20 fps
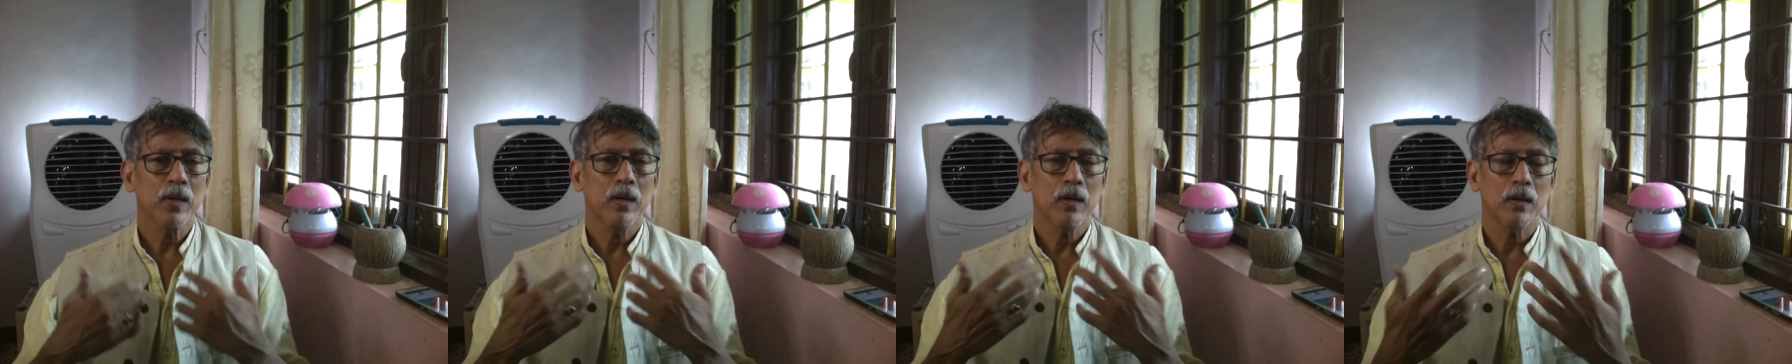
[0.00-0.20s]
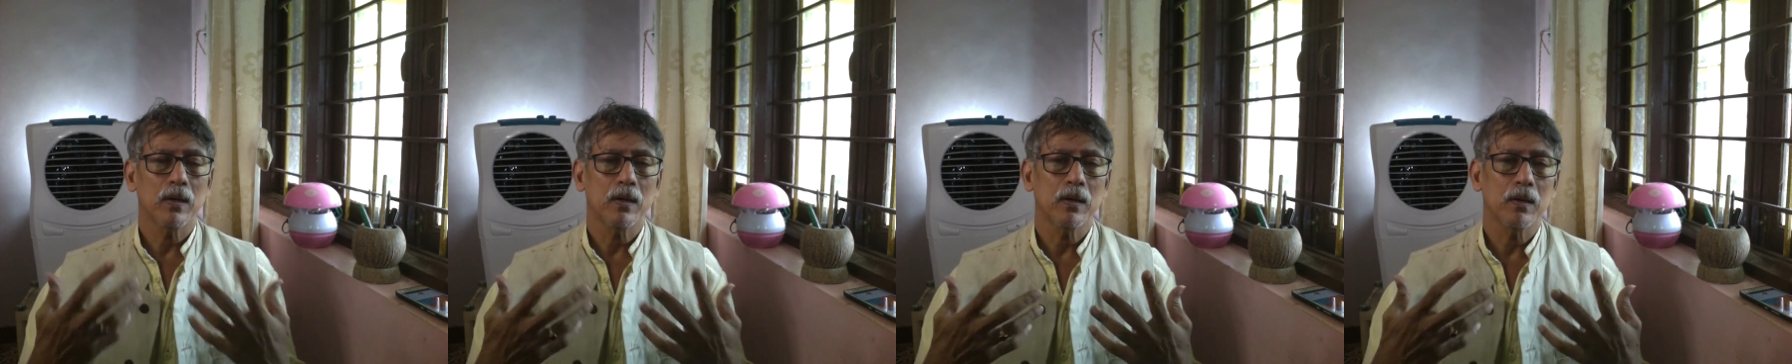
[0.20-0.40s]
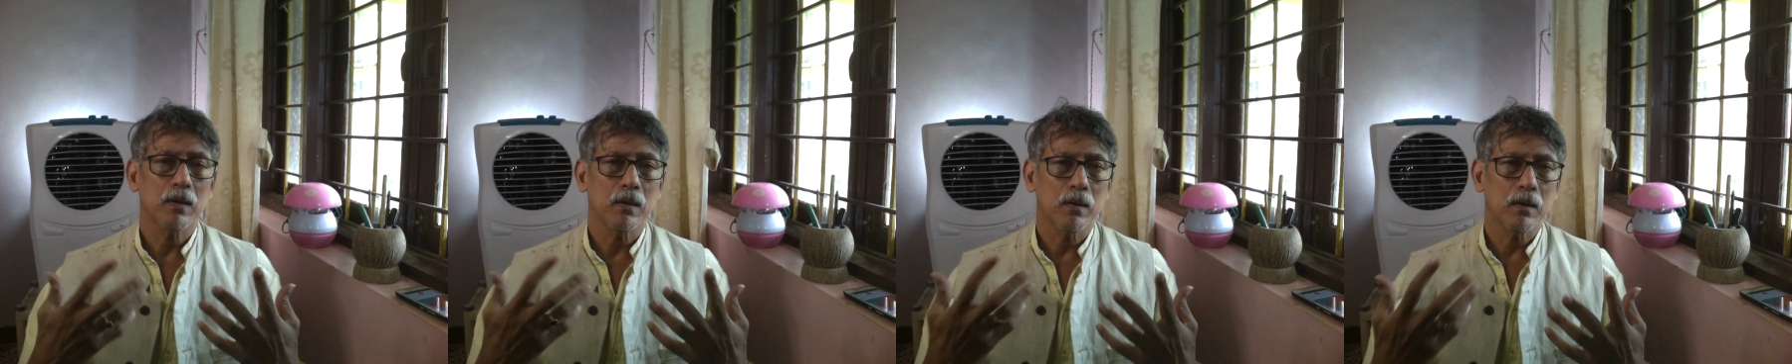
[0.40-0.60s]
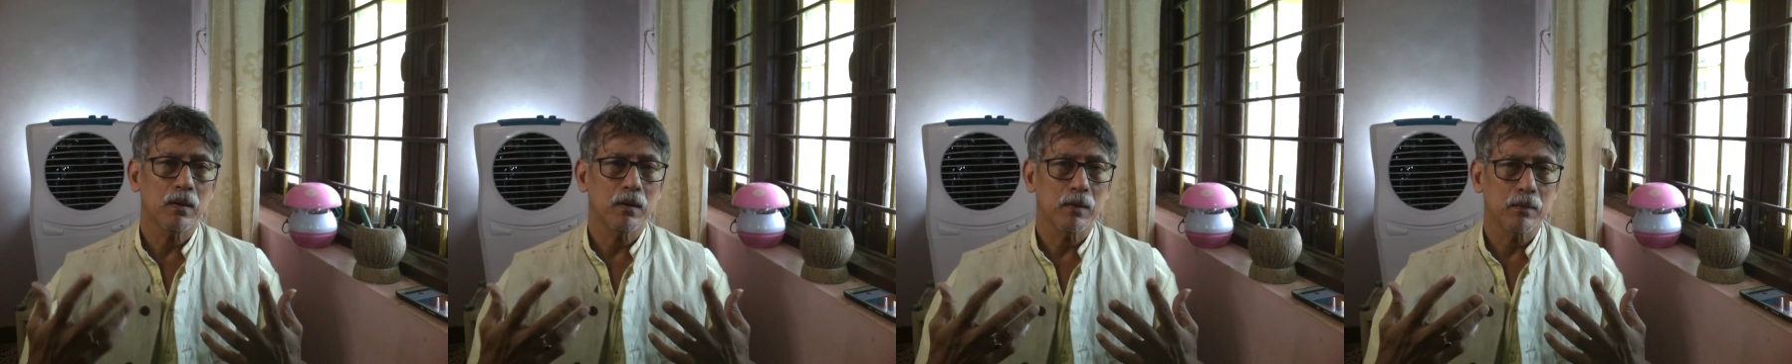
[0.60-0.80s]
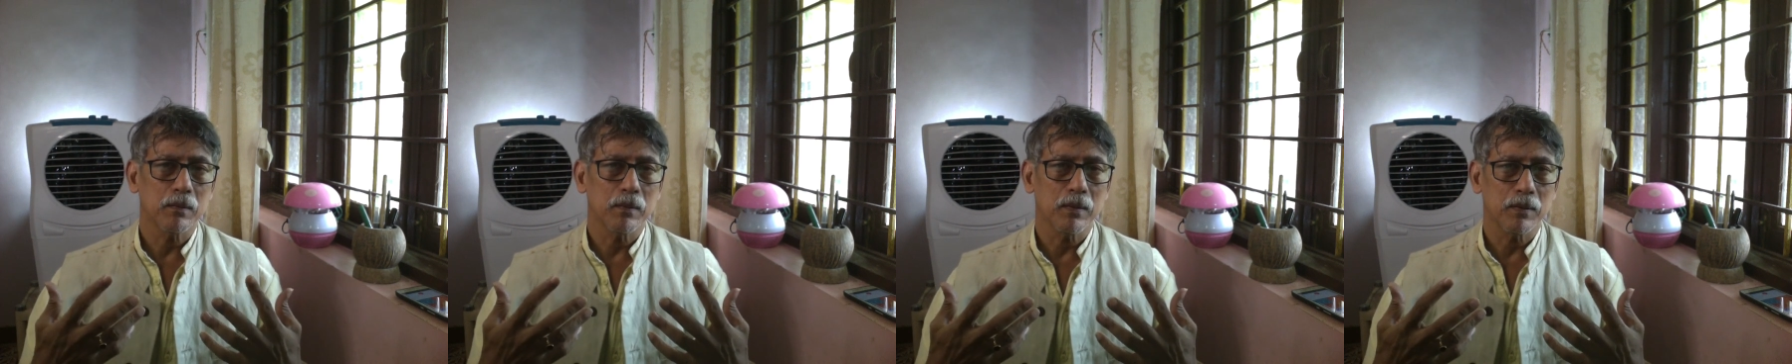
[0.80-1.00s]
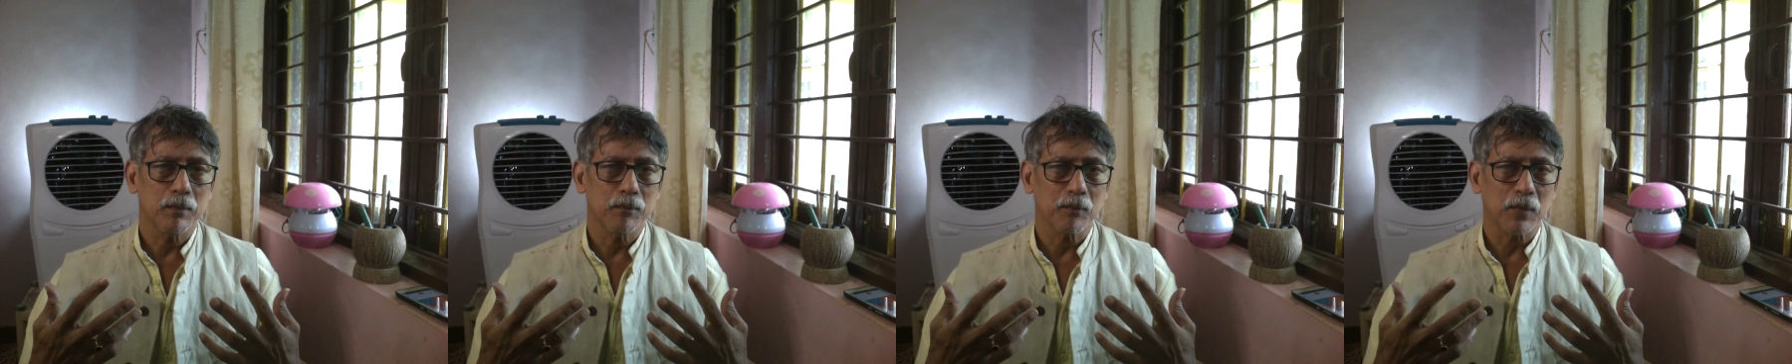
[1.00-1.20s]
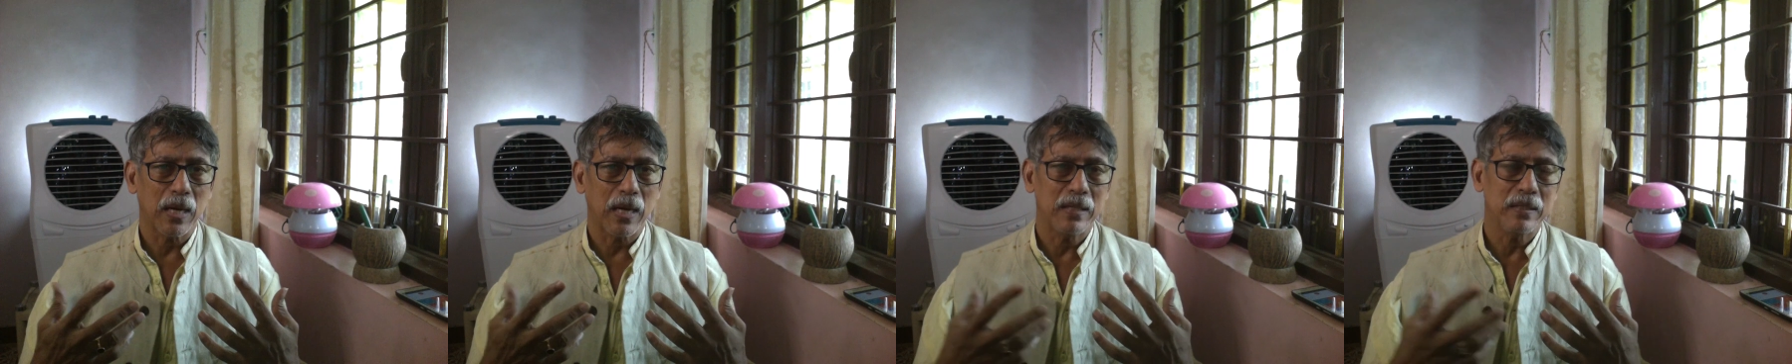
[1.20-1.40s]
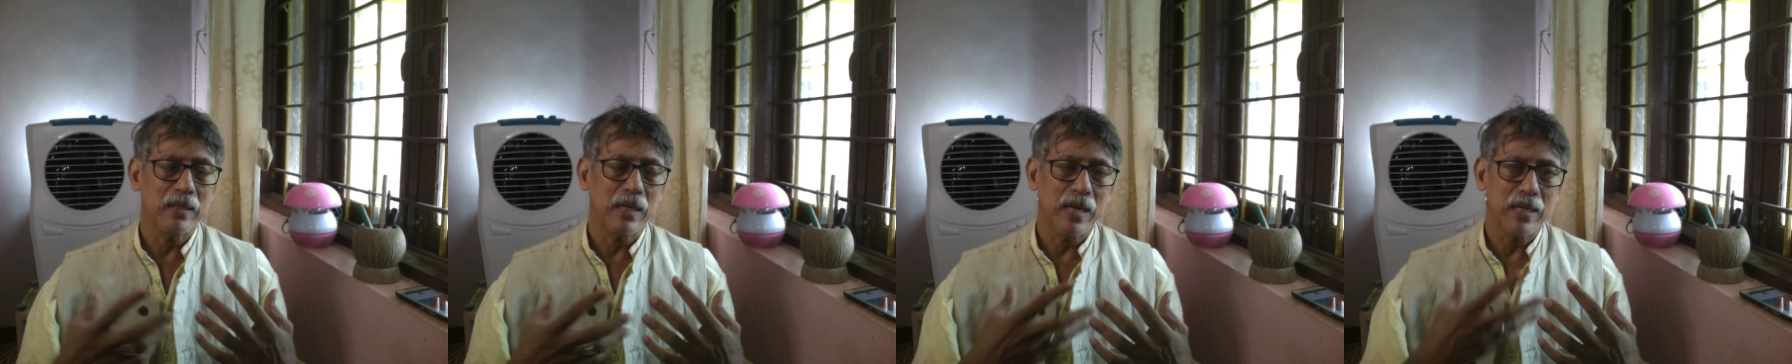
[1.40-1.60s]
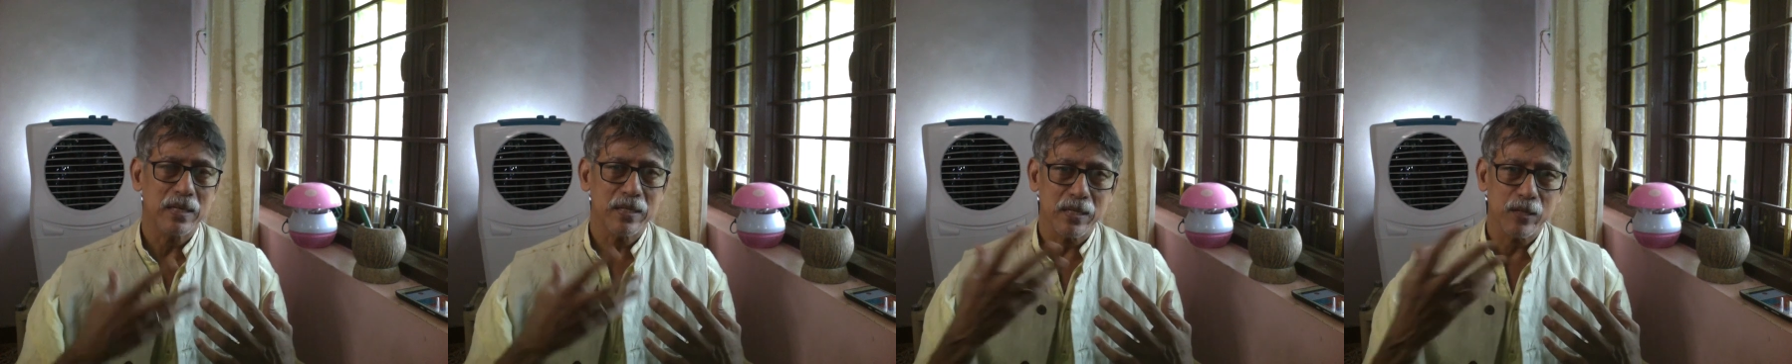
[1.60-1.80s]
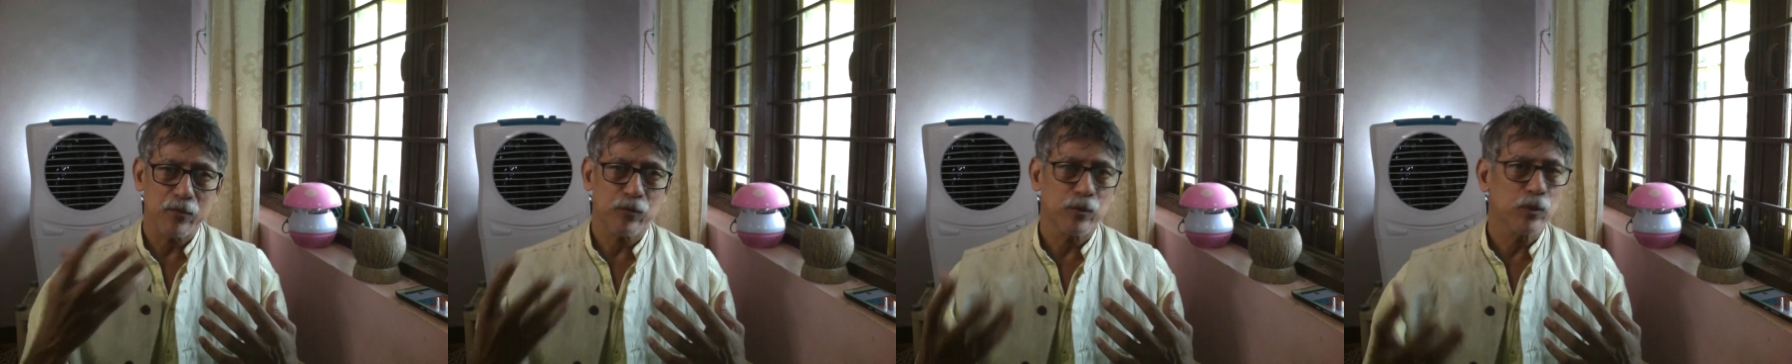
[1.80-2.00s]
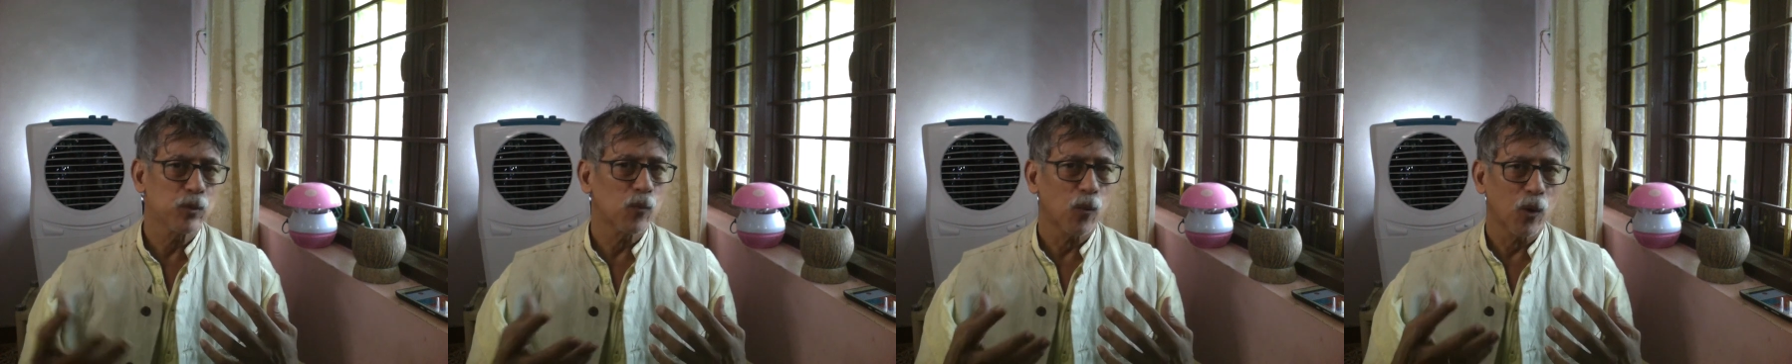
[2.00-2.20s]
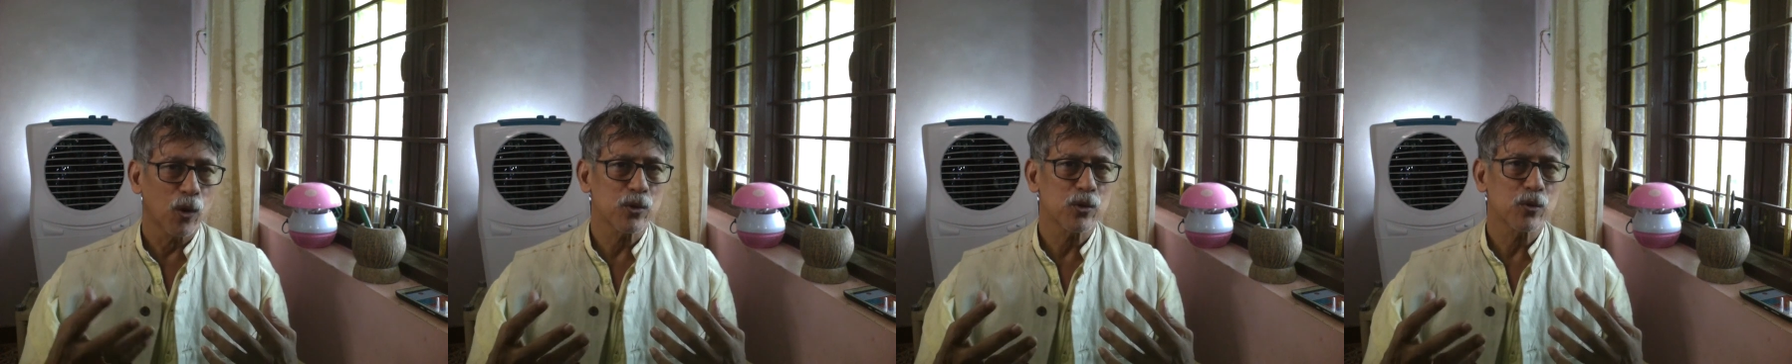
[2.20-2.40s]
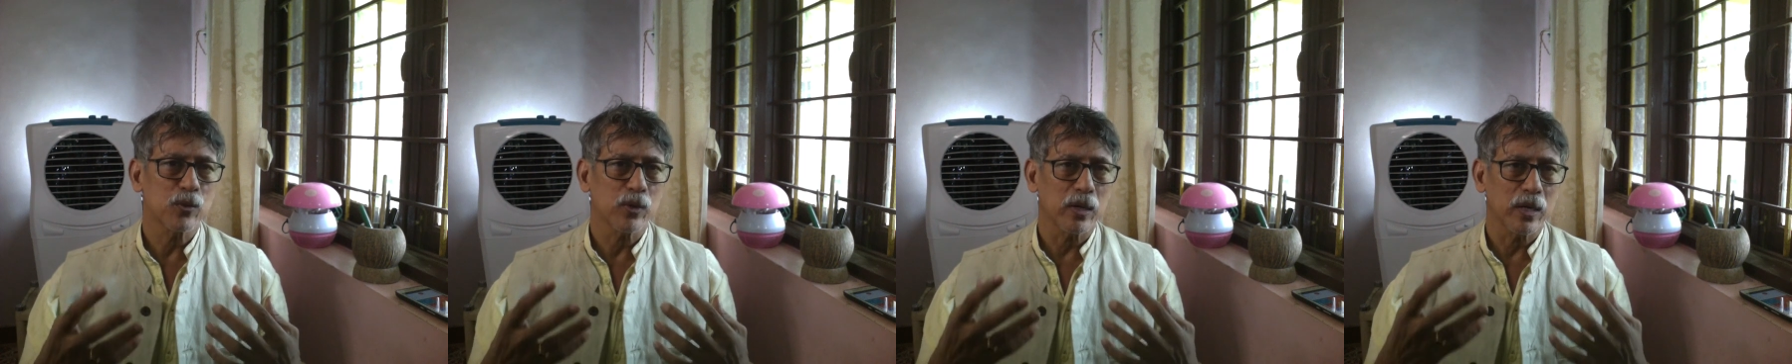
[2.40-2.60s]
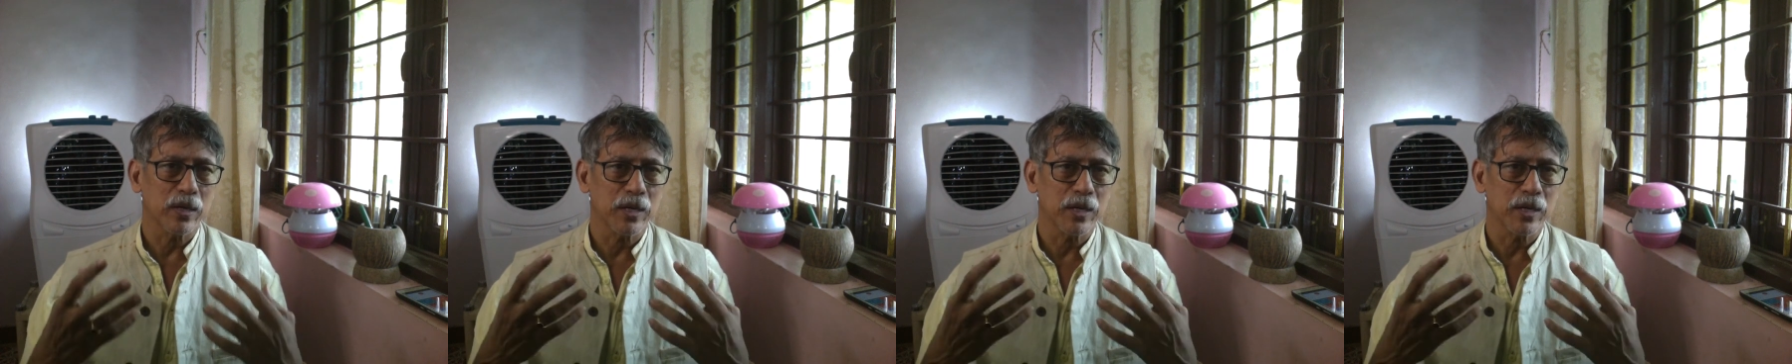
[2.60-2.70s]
And if you want to